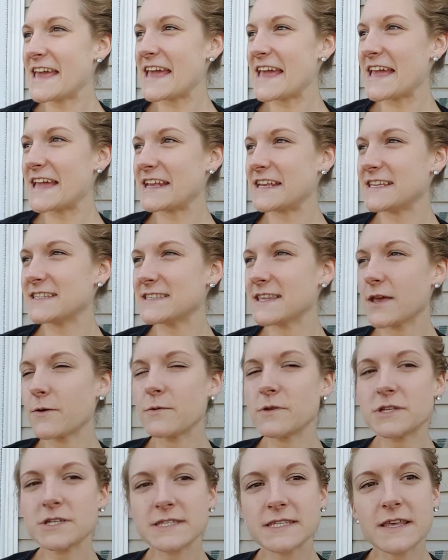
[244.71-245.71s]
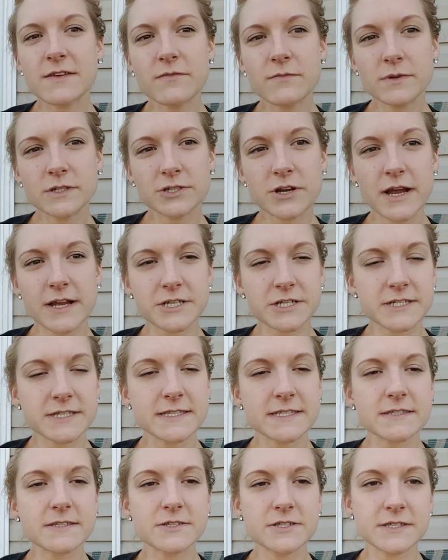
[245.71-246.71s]
And he's like, well, just give him a try.
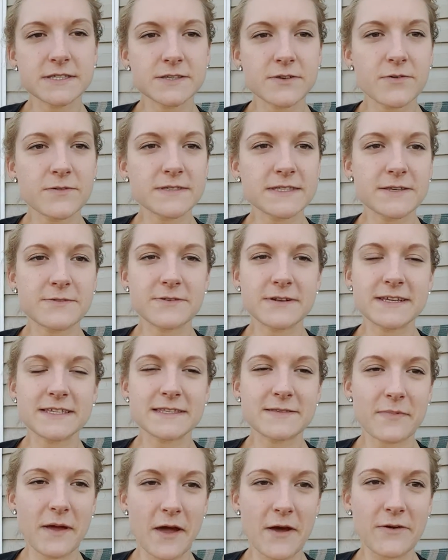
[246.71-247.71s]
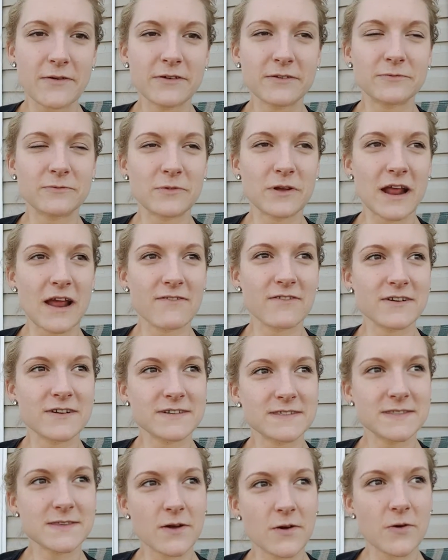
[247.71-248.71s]
Just go see what he's about and whatever.
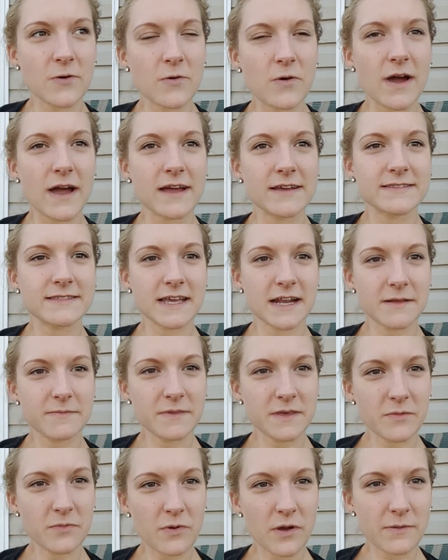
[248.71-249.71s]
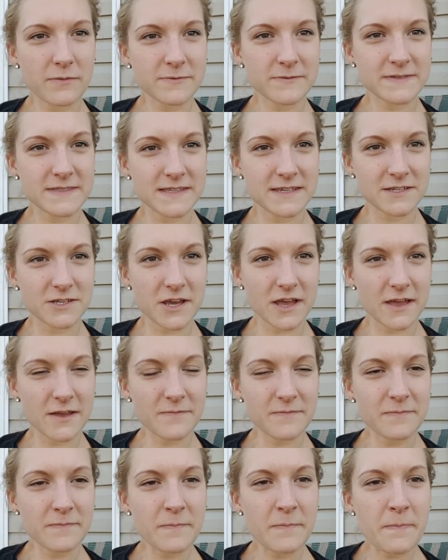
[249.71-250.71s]
So I set up the appointment with CJ.